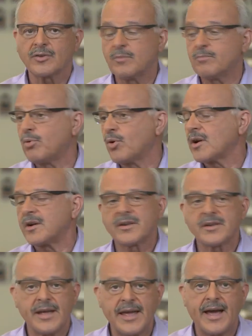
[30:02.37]
also
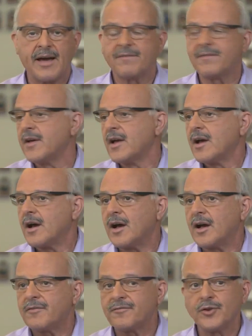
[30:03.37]
important to have
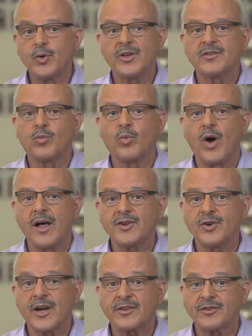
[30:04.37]
fluids
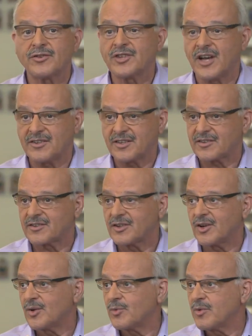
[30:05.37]
while you're exercising.
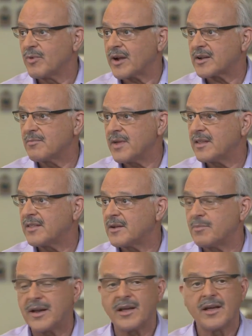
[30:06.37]
So we recommend
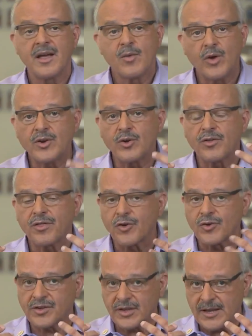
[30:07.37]
that when you're
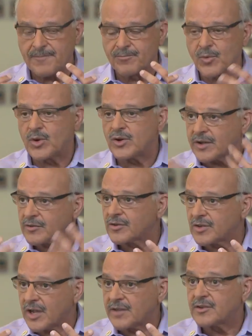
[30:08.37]
thirsty, when you're
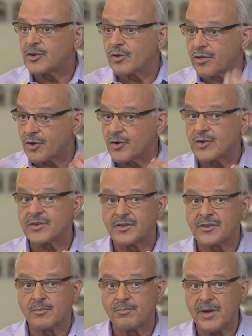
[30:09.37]
exercising, your thirst
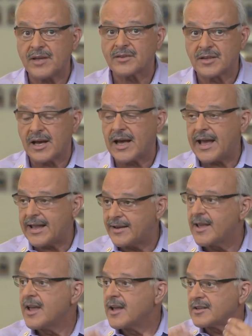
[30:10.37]
is your best
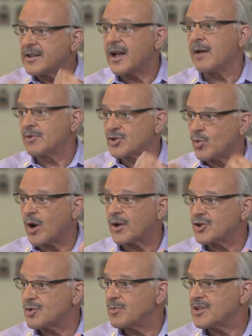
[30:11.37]
guide to how much
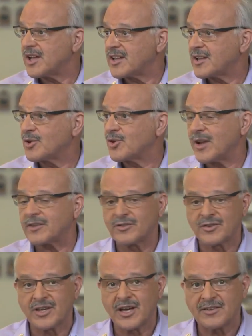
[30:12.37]
water you should be taking when you
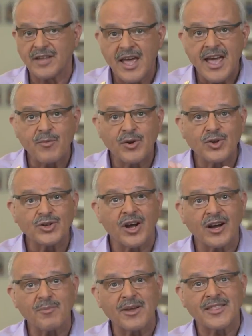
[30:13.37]
exercise. And when you
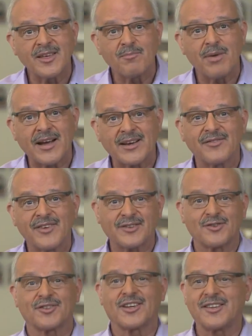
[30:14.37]
talk about the impact of
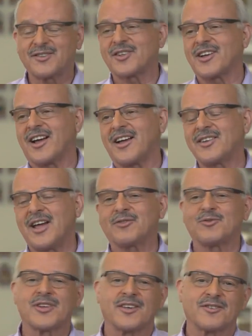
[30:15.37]
exercise on the
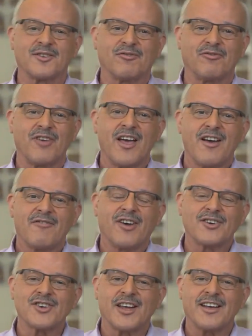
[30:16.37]
gastrointestinal
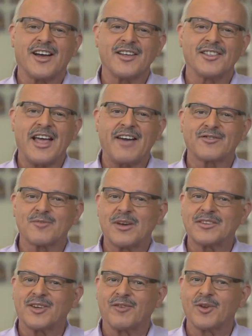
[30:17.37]
function, I laughed to
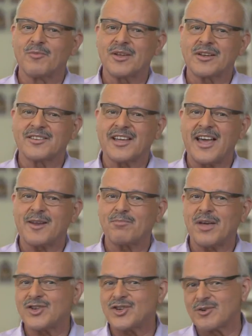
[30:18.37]
myself a little bit because I had a
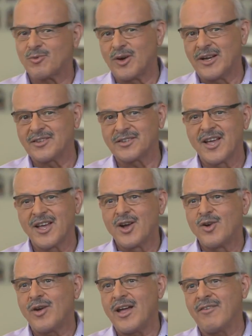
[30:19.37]
patient once
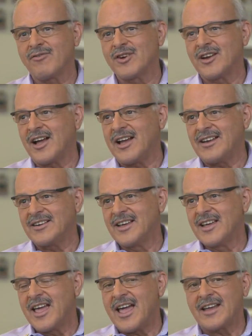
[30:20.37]
who every night
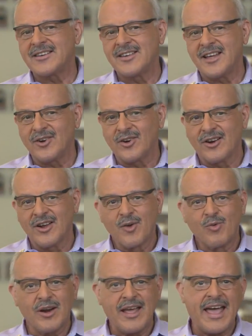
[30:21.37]
at dinner
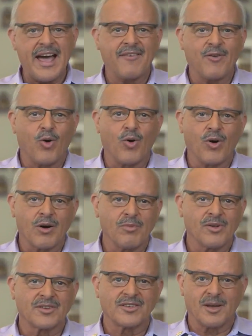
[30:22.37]
would have
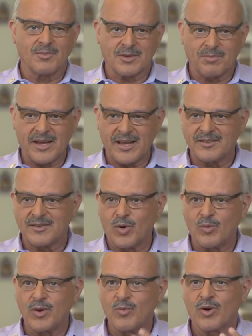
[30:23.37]
horrible stomach pains. And
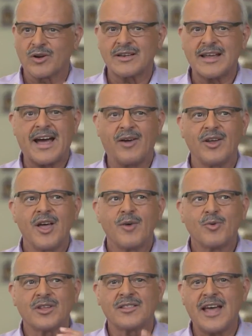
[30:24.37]
what we worked out
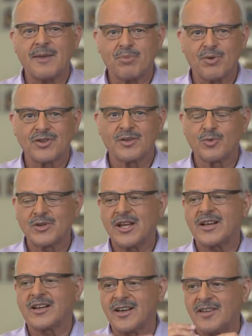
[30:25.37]
was that person would
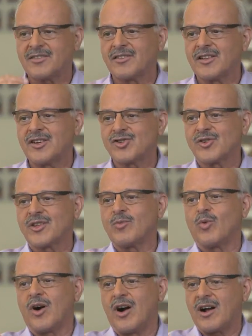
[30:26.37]
take a nice
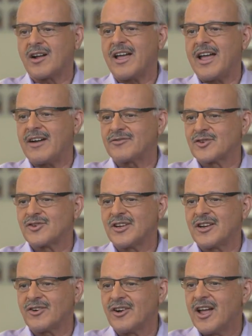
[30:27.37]
leisurely walk after
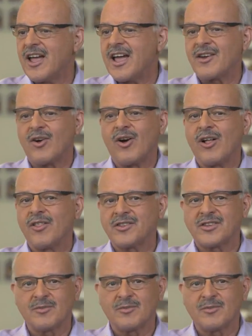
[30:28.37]
dinner, and all the